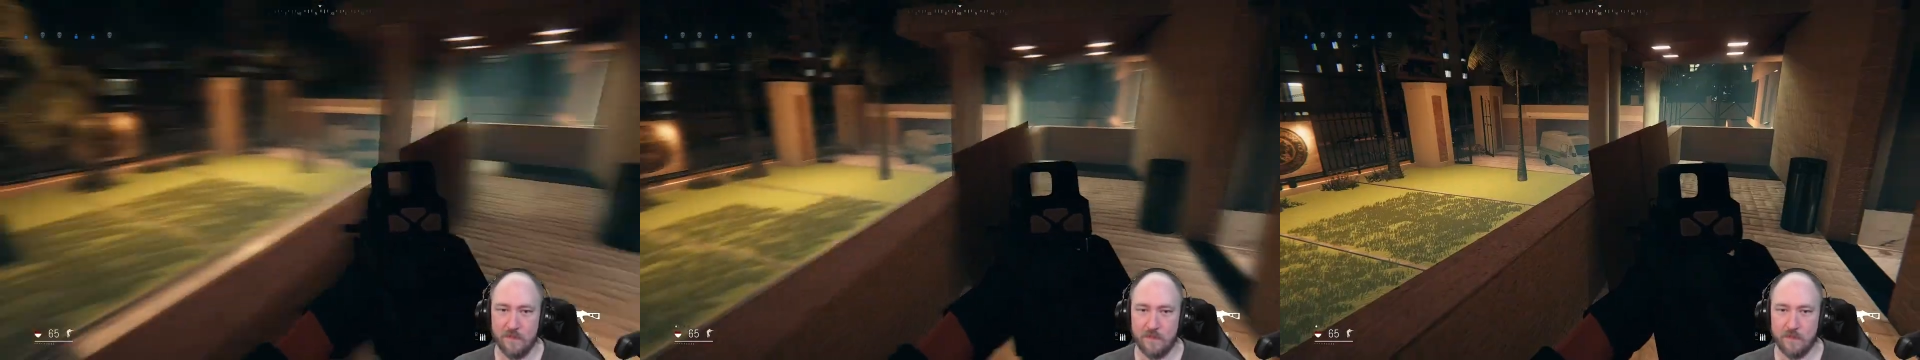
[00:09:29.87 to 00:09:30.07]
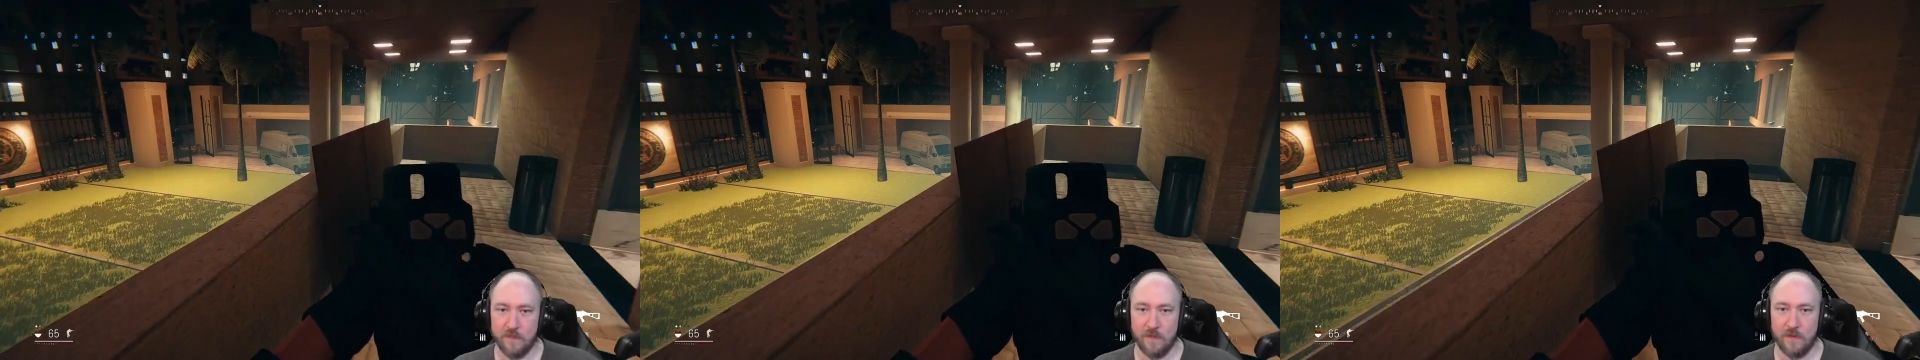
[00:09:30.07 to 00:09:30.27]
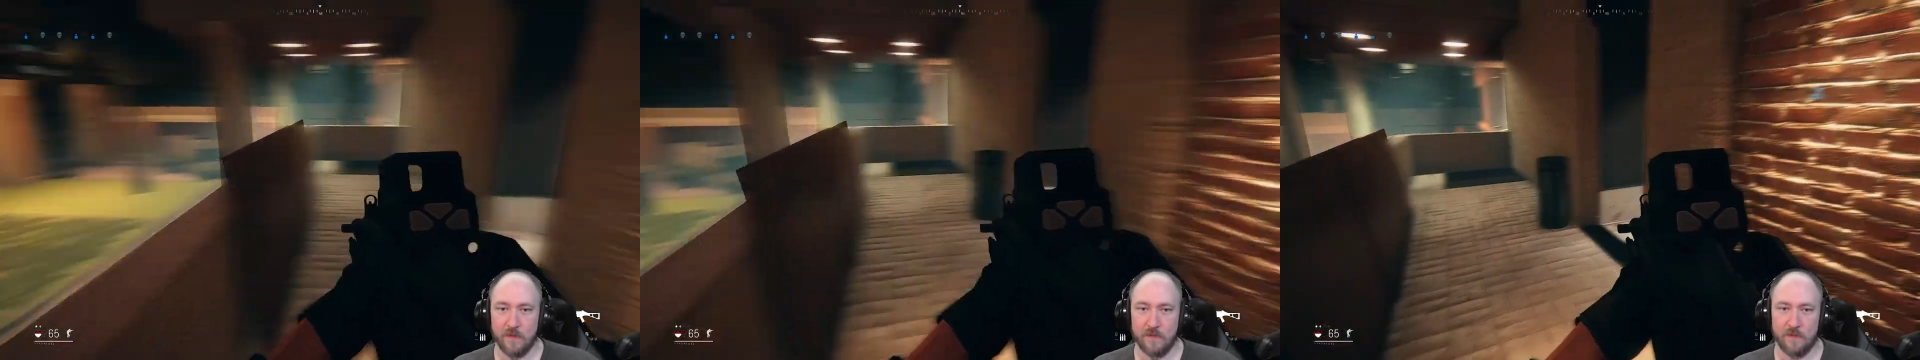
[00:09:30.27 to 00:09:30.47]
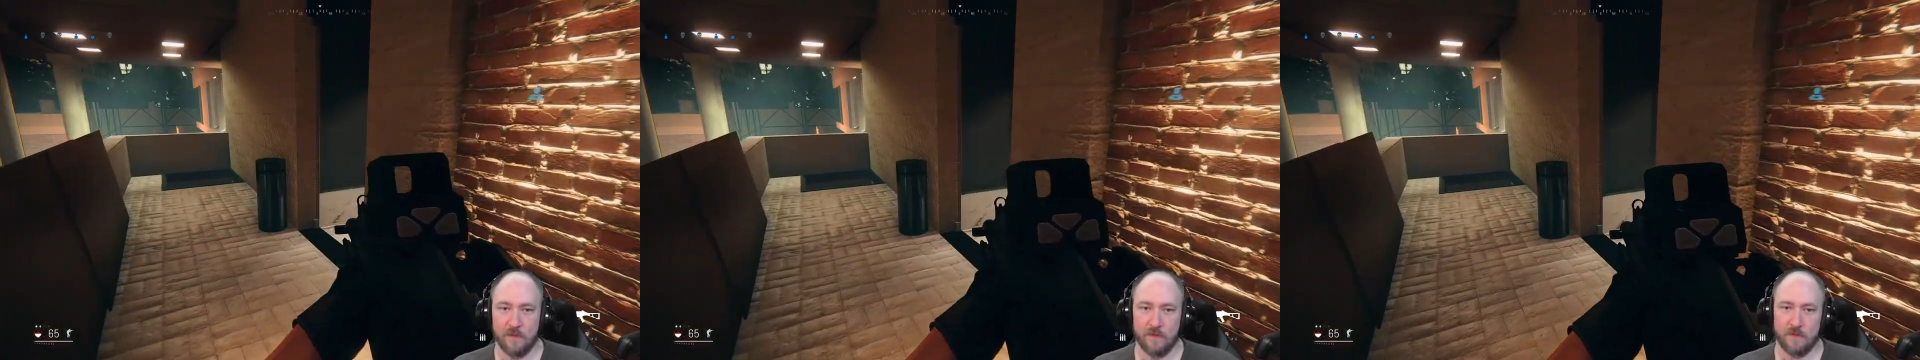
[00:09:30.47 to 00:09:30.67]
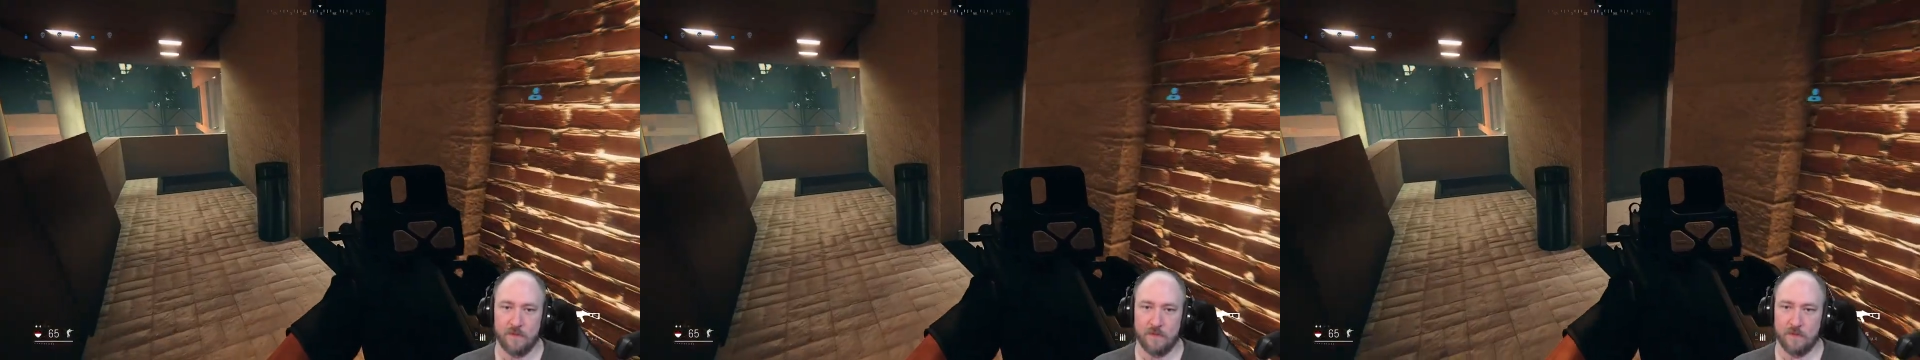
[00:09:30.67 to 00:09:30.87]

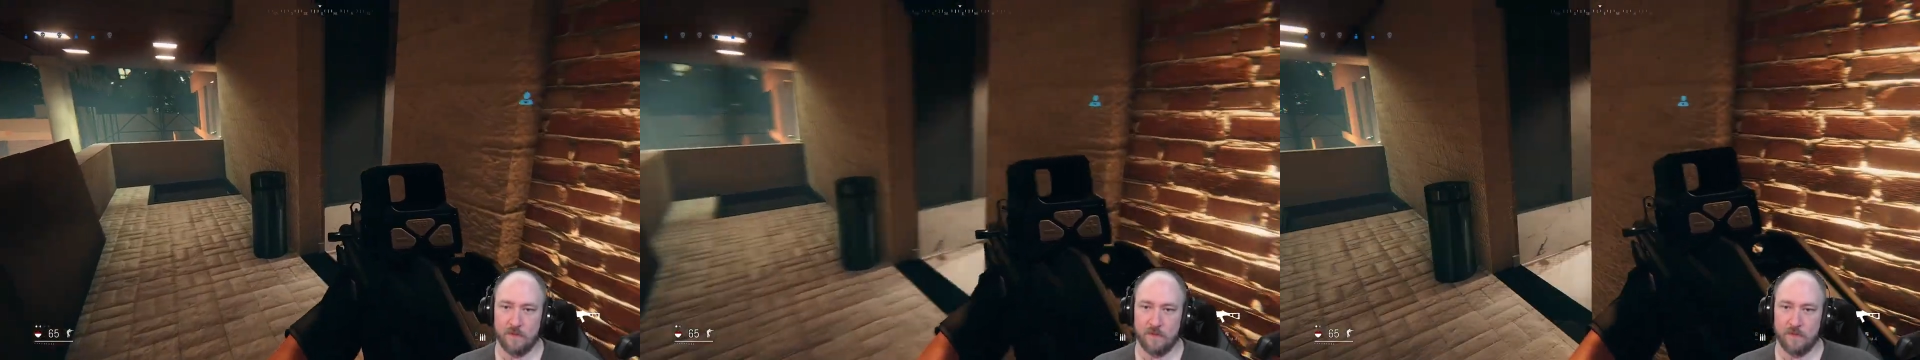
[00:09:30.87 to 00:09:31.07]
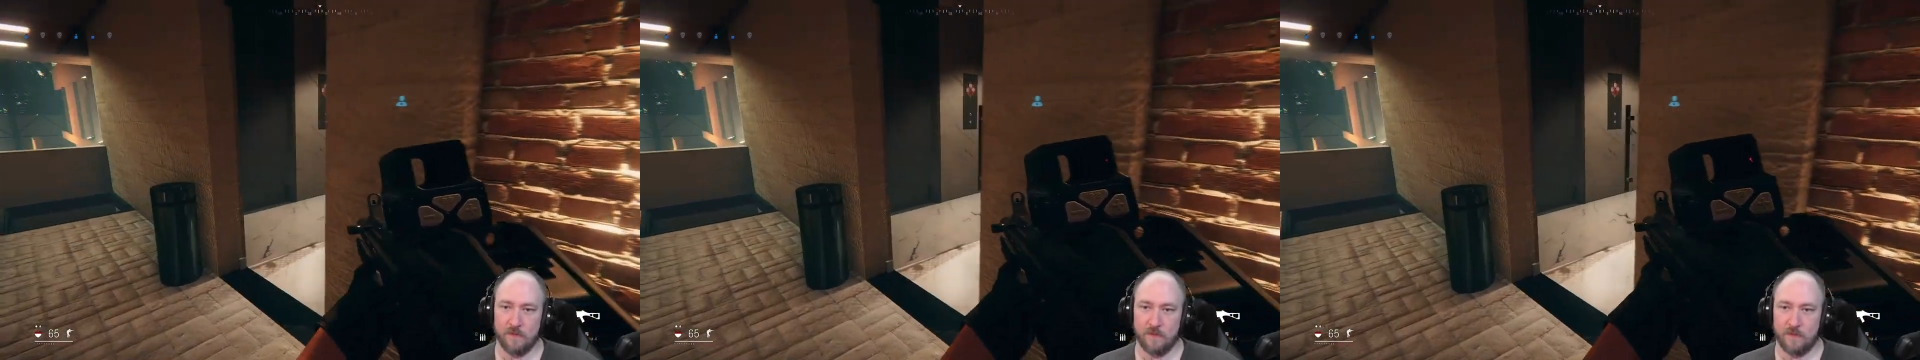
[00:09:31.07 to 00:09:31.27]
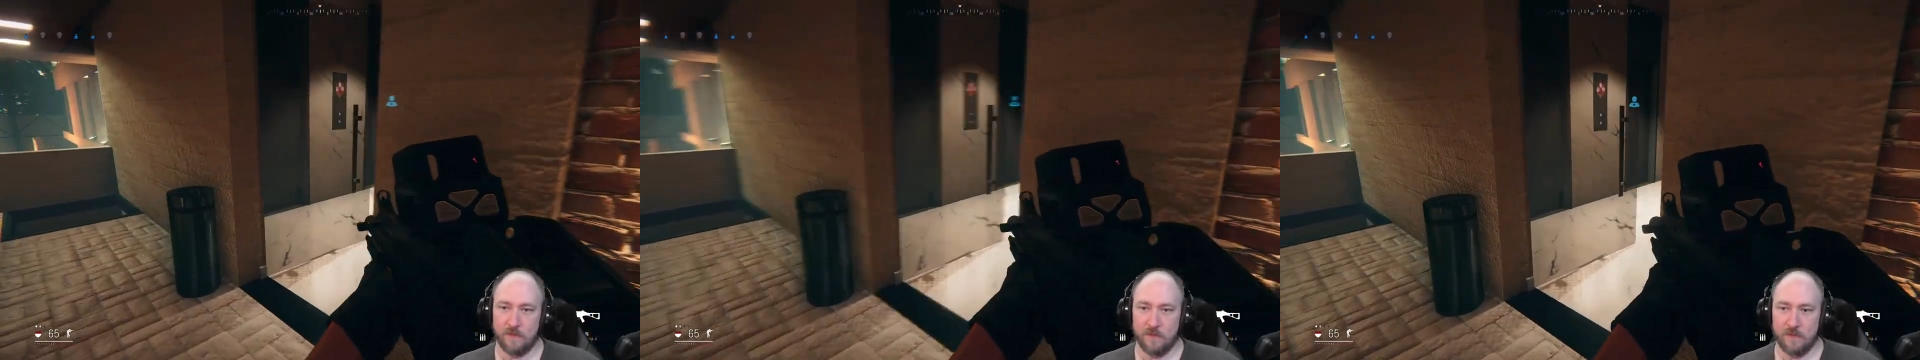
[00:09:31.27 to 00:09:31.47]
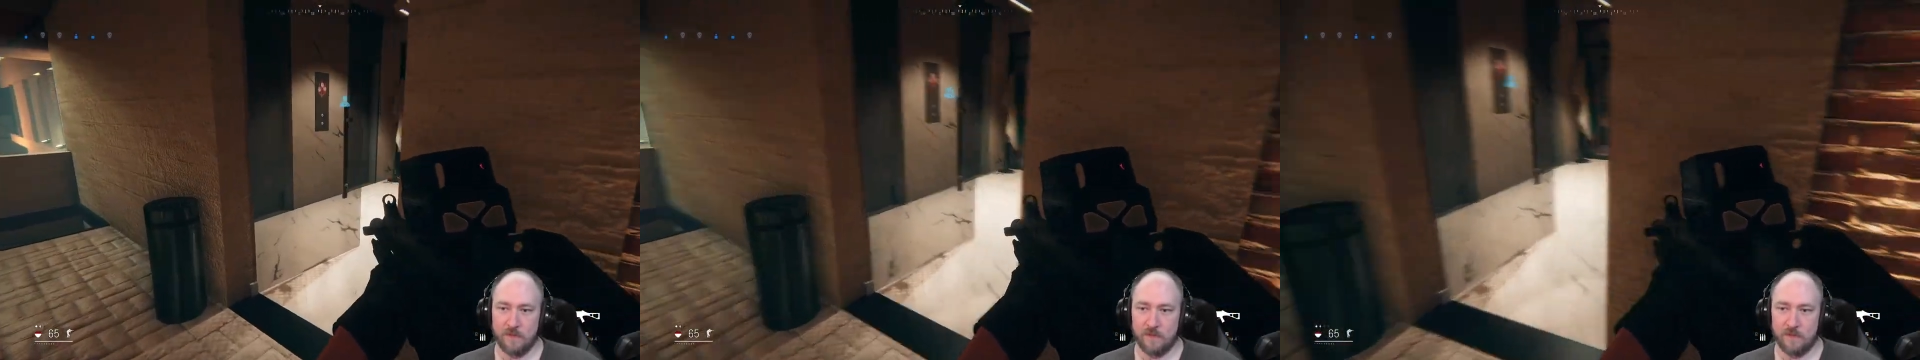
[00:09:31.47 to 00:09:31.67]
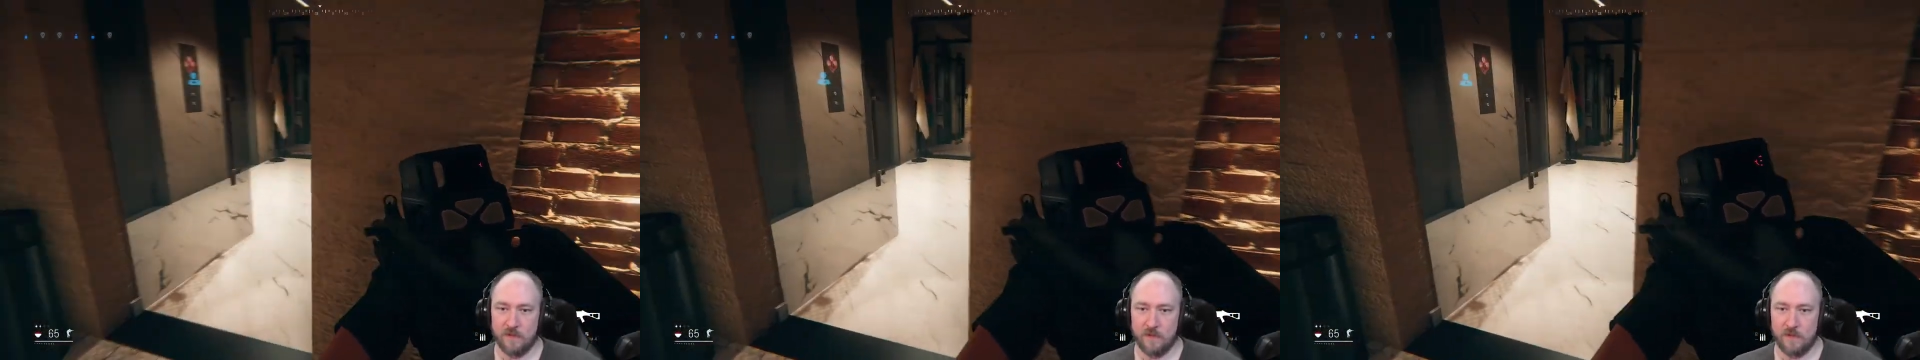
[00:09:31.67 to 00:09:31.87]

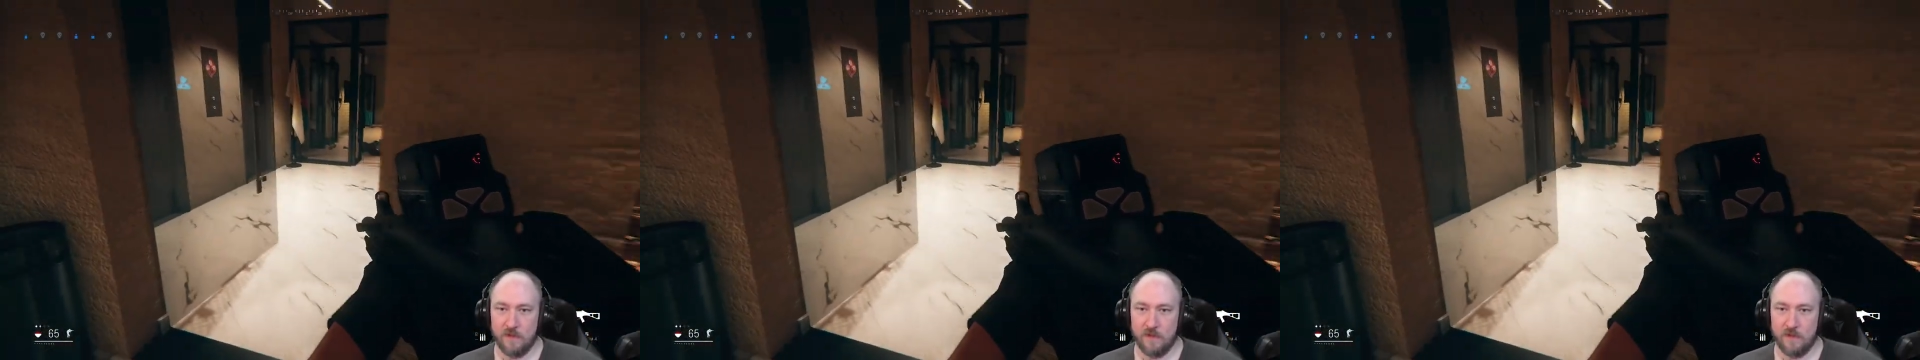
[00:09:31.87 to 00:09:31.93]
[no speech]